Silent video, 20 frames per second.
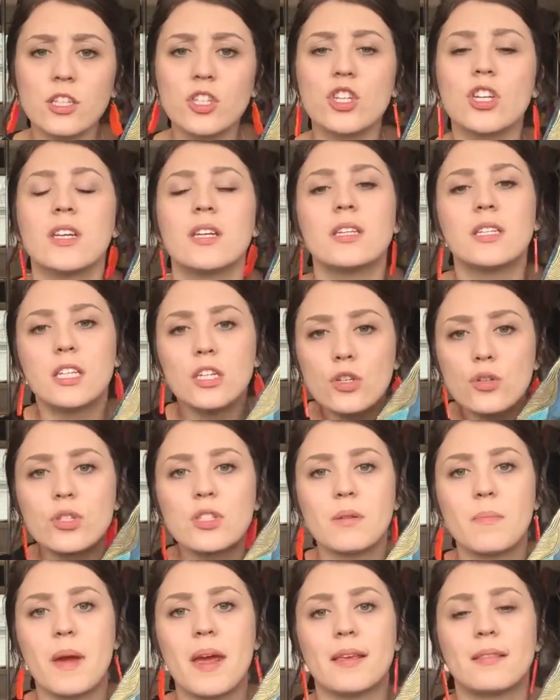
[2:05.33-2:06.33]
She continues
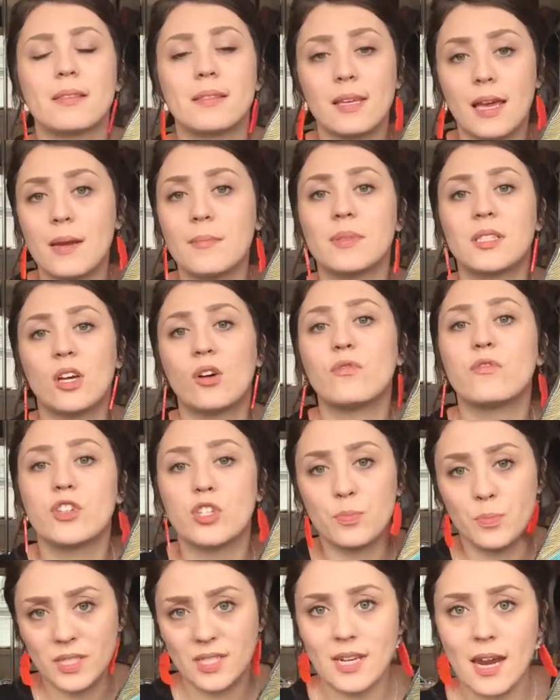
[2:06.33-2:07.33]
to make the same
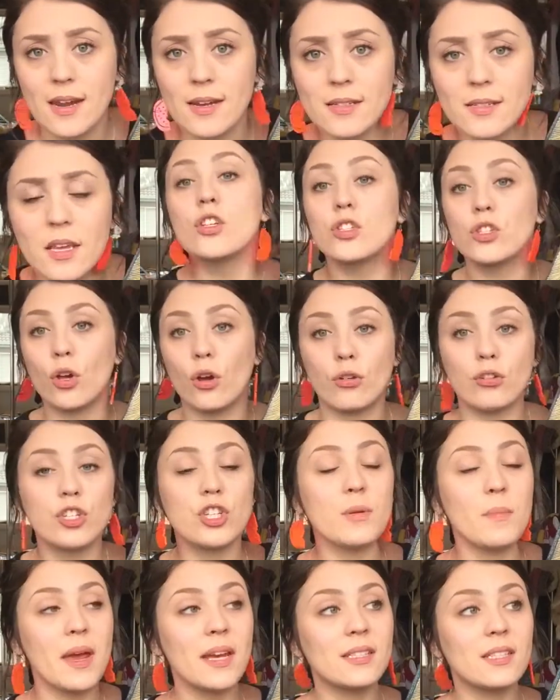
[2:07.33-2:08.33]
selfish mistakes. So
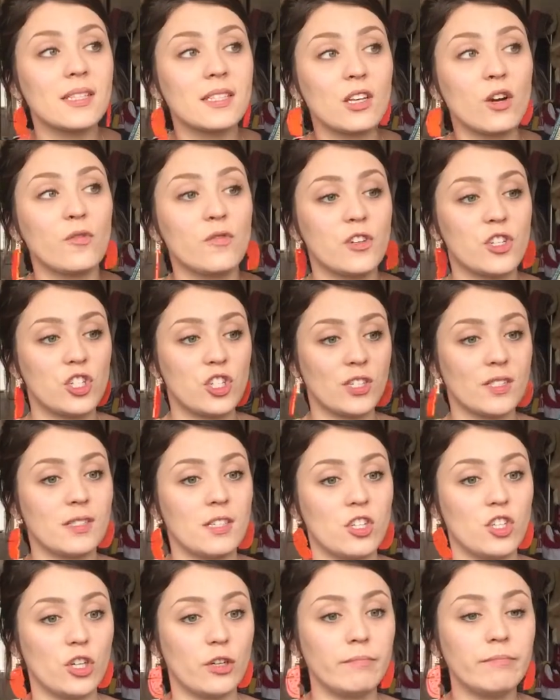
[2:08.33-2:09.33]
she makes a selfish
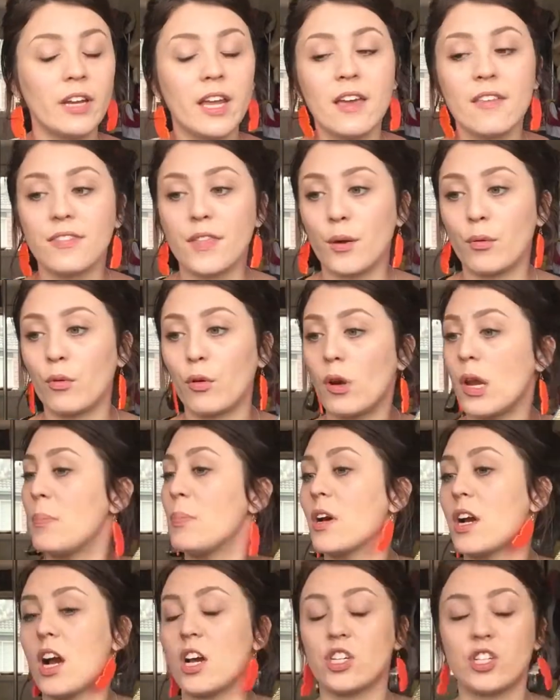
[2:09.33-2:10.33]
decision. There were
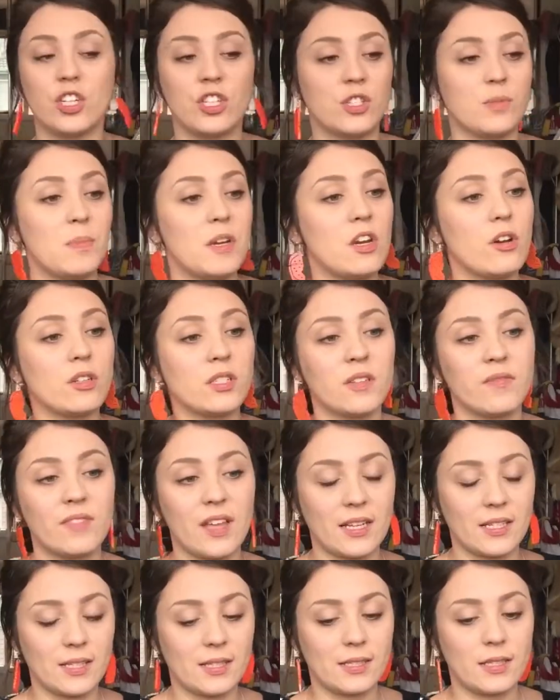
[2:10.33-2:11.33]
repercussions because of
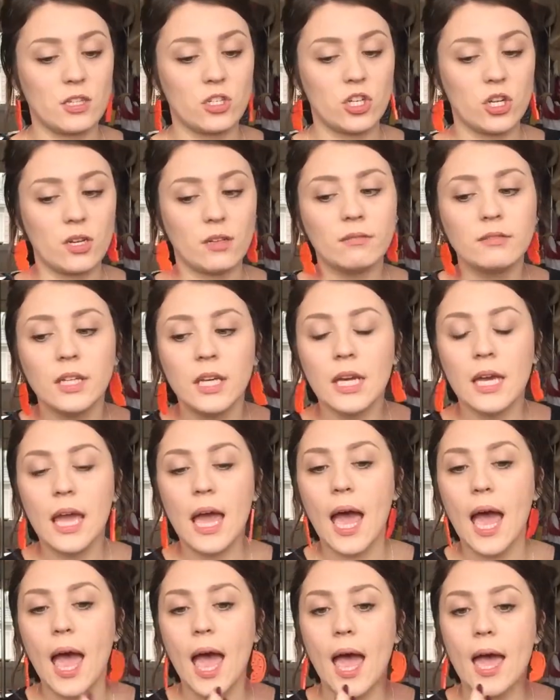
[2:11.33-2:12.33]
that decision,
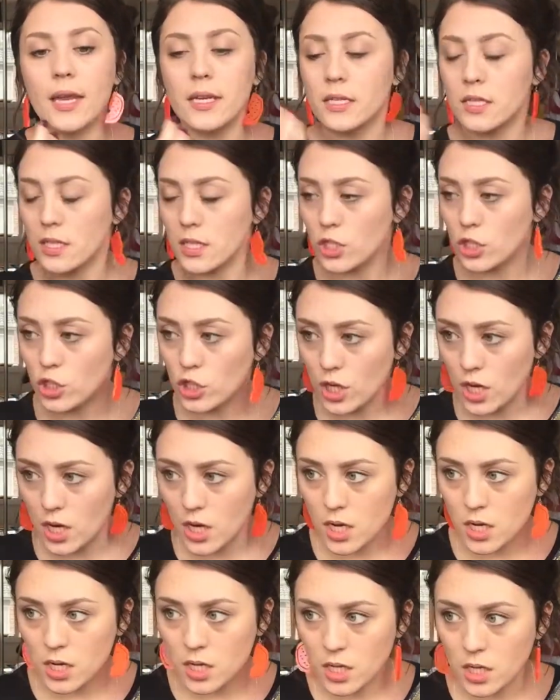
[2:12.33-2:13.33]
and
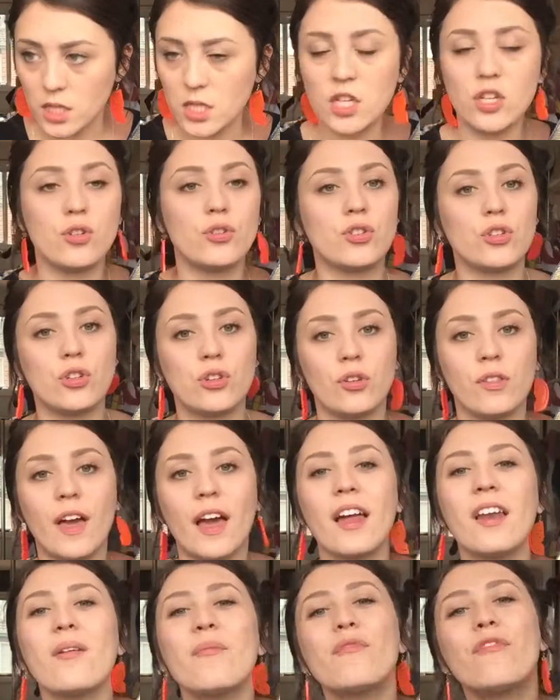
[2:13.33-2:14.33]
she continues to do
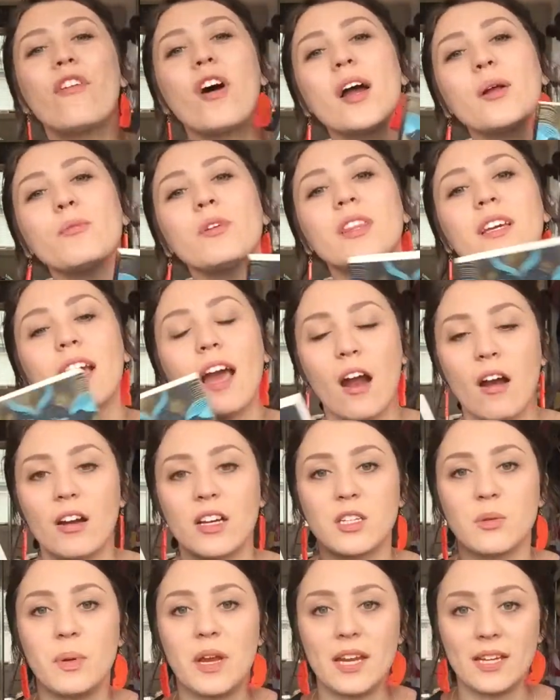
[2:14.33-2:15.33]
that. And I'm fine with the
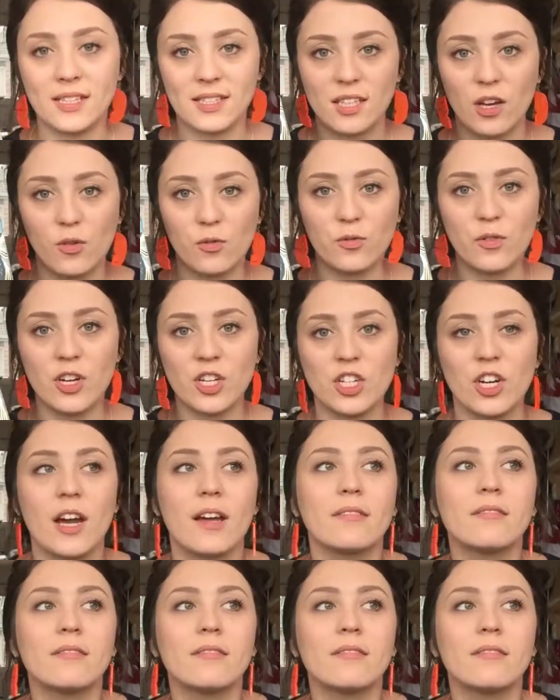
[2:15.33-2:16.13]
character being selfish.